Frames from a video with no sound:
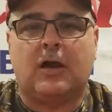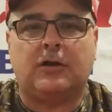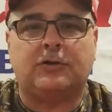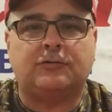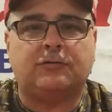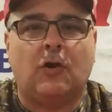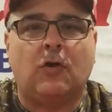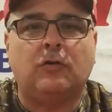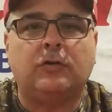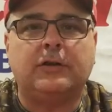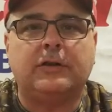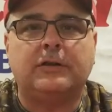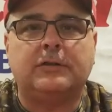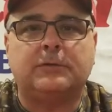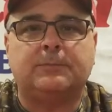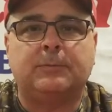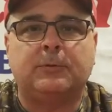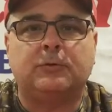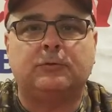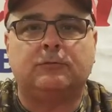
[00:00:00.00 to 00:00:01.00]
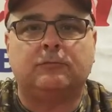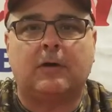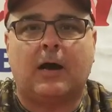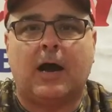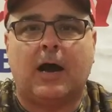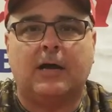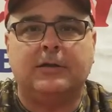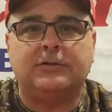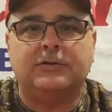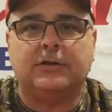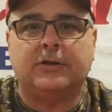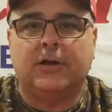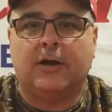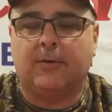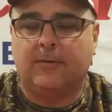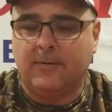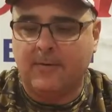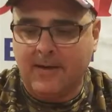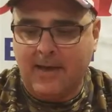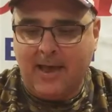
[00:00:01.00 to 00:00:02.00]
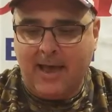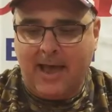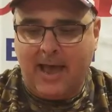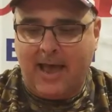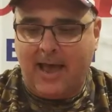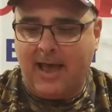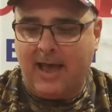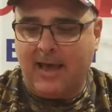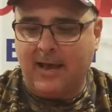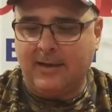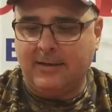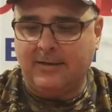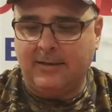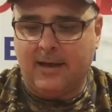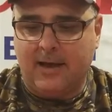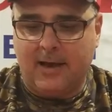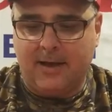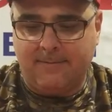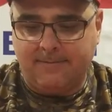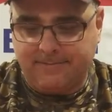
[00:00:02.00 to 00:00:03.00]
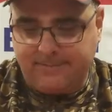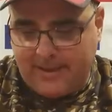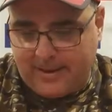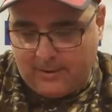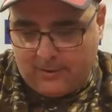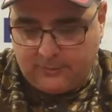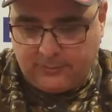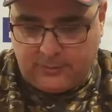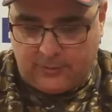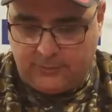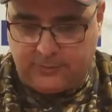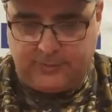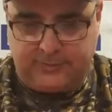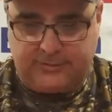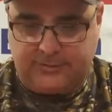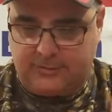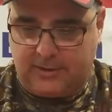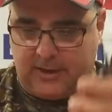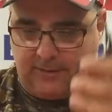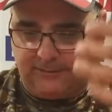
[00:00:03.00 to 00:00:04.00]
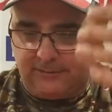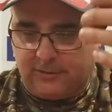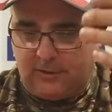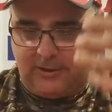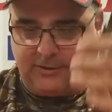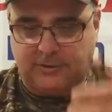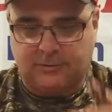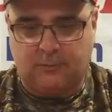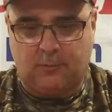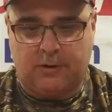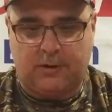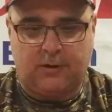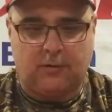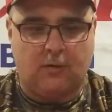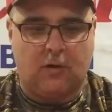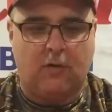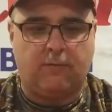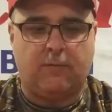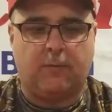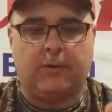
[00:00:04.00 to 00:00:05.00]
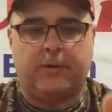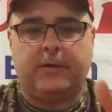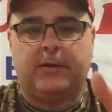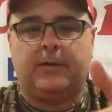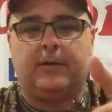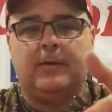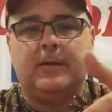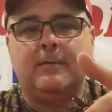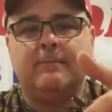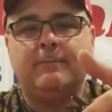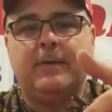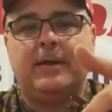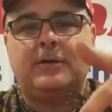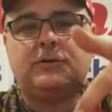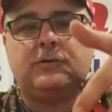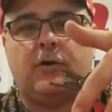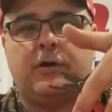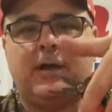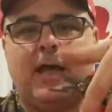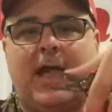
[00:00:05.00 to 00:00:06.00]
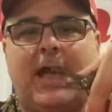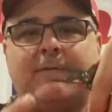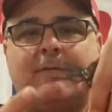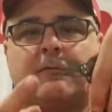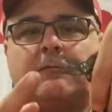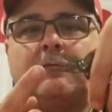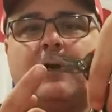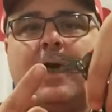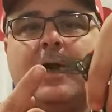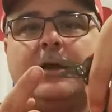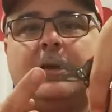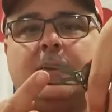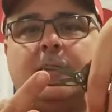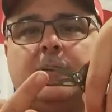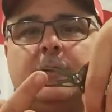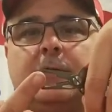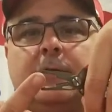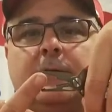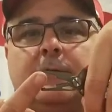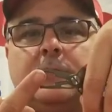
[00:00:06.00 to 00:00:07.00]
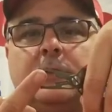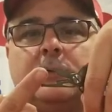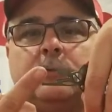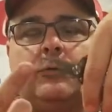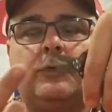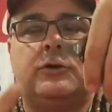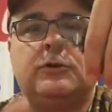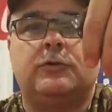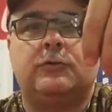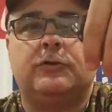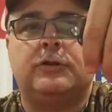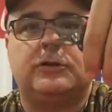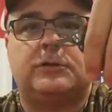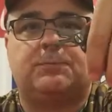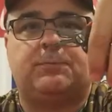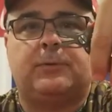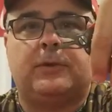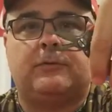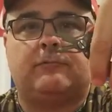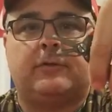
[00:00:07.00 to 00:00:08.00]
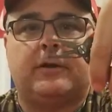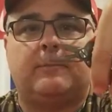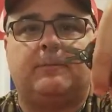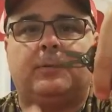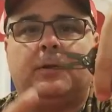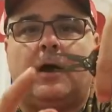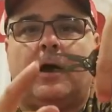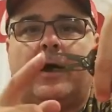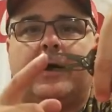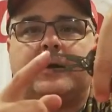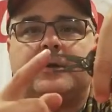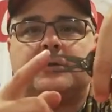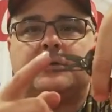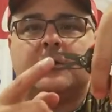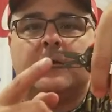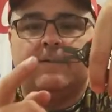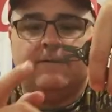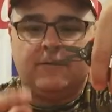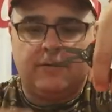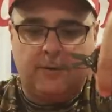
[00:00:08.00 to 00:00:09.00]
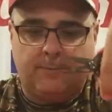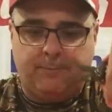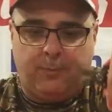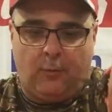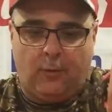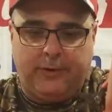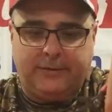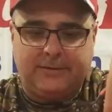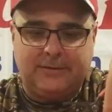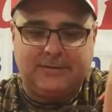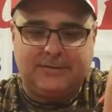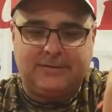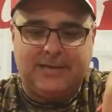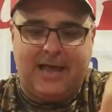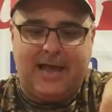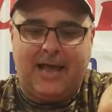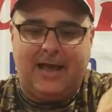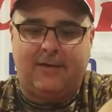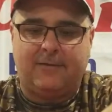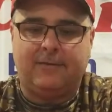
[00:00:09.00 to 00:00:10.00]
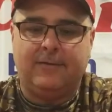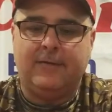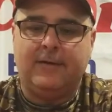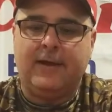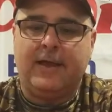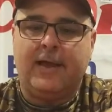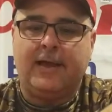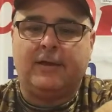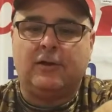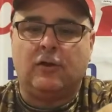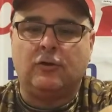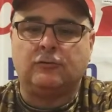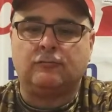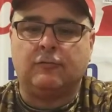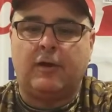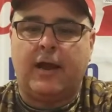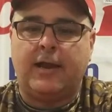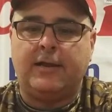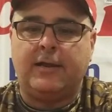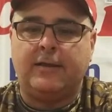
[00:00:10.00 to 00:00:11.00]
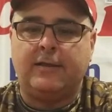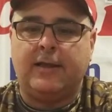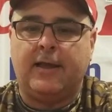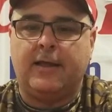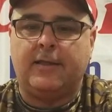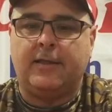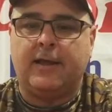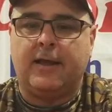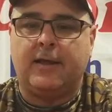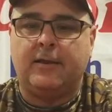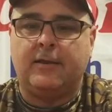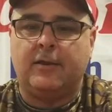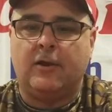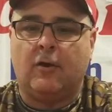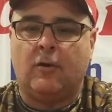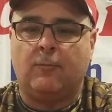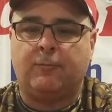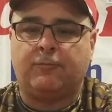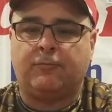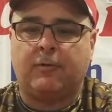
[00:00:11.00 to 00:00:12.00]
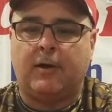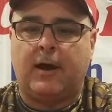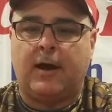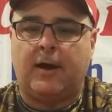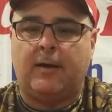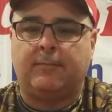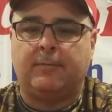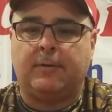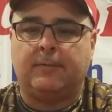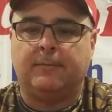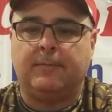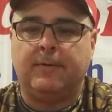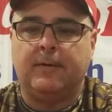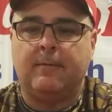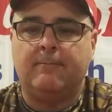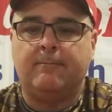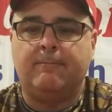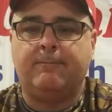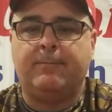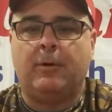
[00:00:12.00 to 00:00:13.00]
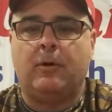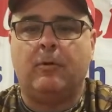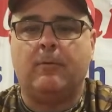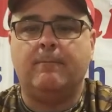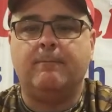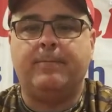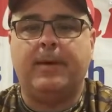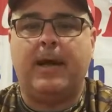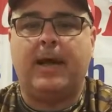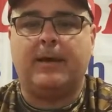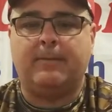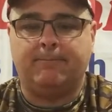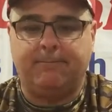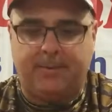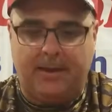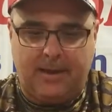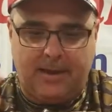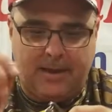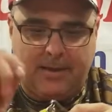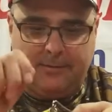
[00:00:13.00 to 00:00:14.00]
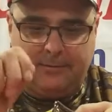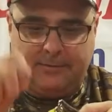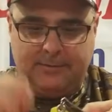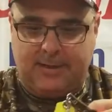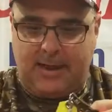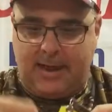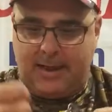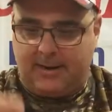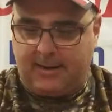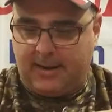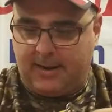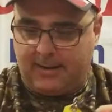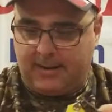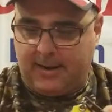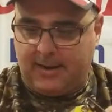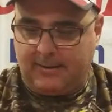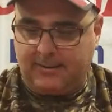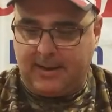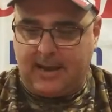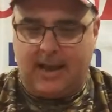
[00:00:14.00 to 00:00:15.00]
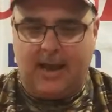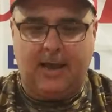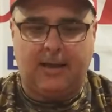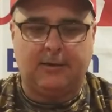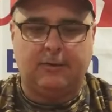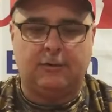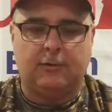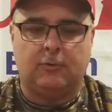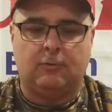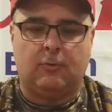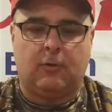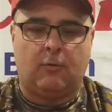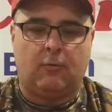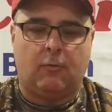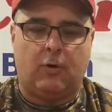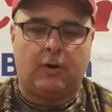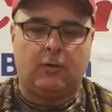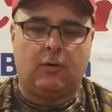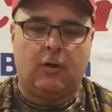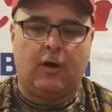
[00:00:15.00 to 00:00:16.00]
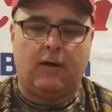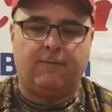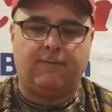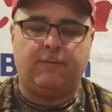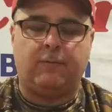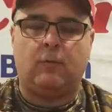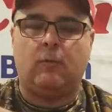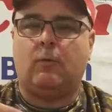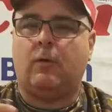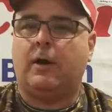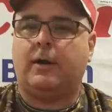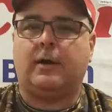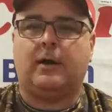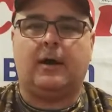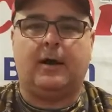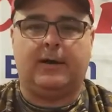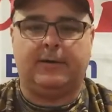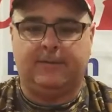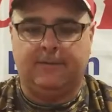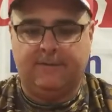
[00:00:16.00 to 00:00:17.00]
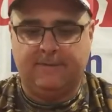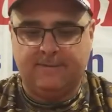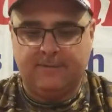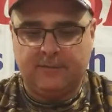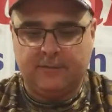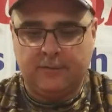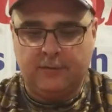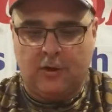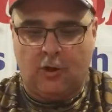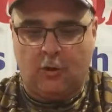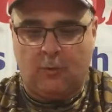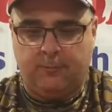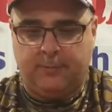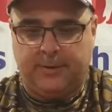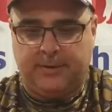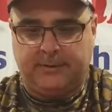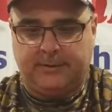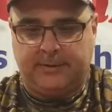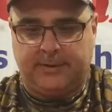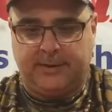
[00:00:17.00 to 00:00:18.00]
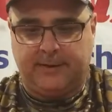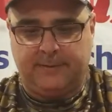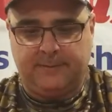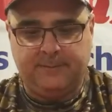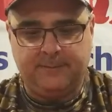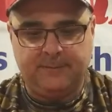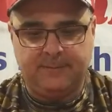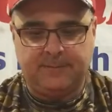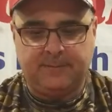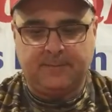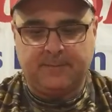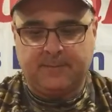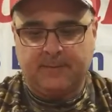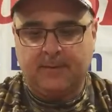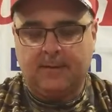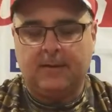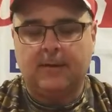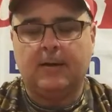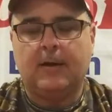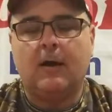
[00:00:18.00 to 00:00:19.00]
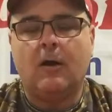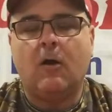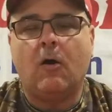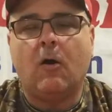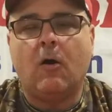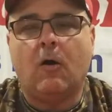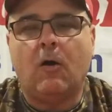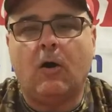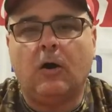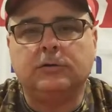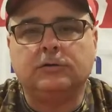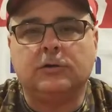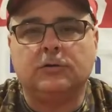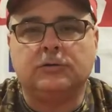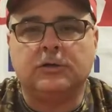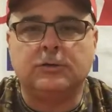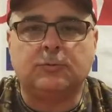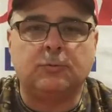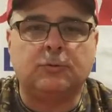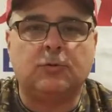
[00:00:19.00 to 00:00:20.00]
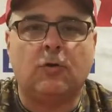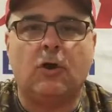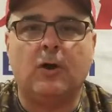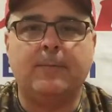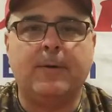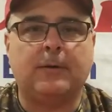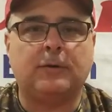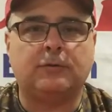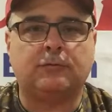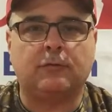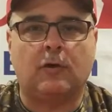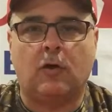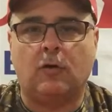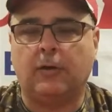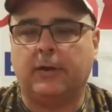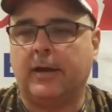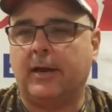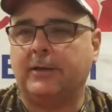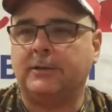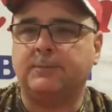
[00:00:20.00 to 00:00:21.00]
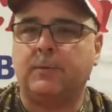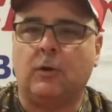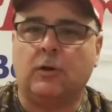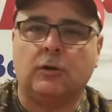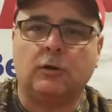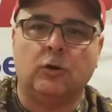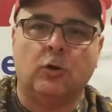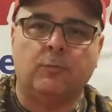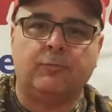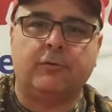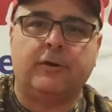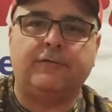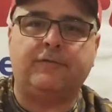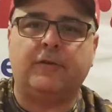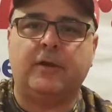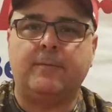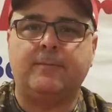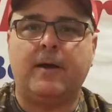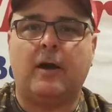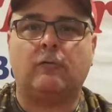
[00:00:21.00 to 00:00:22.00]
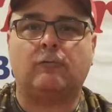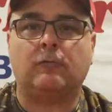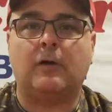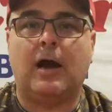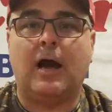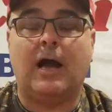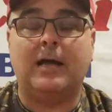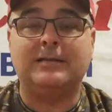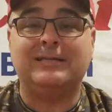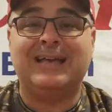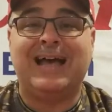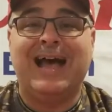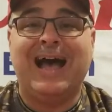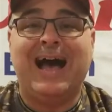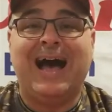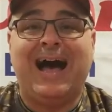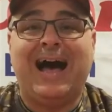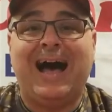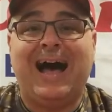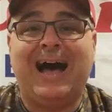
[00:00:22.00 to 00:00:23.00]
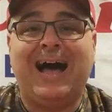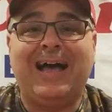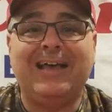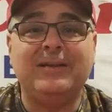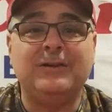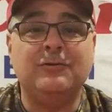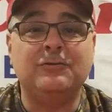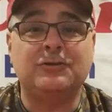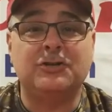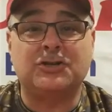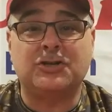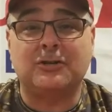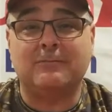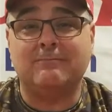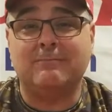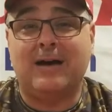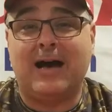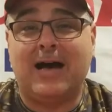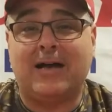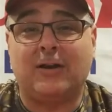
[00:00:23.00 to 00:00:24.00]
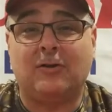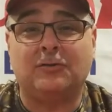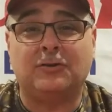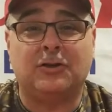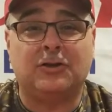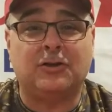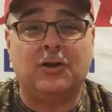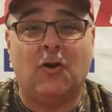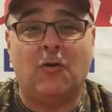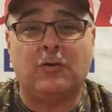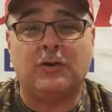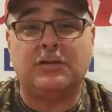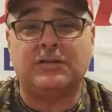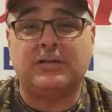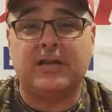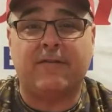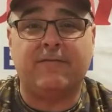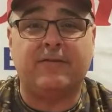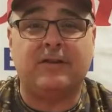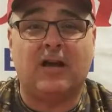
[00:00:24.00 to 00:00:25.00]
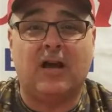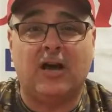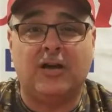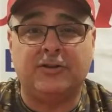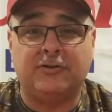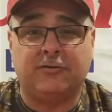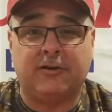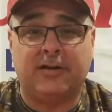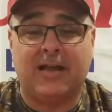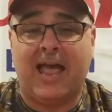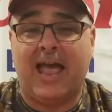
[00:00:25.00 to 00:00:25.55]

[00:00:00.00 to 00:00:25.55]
trolling spoon rods, you know. And they don't know this stuff. So I just want to go over with you. Make sure you have it right. When you're doing your split ring pliers, your point is down. It goes right in there then. No problem. Boom, bang, bing. Da, da, da, da. New one off, one on. No big deal. Also, since we're talking about trolling, I spoke a little briefly about rods. I use a Shimano Takoda 700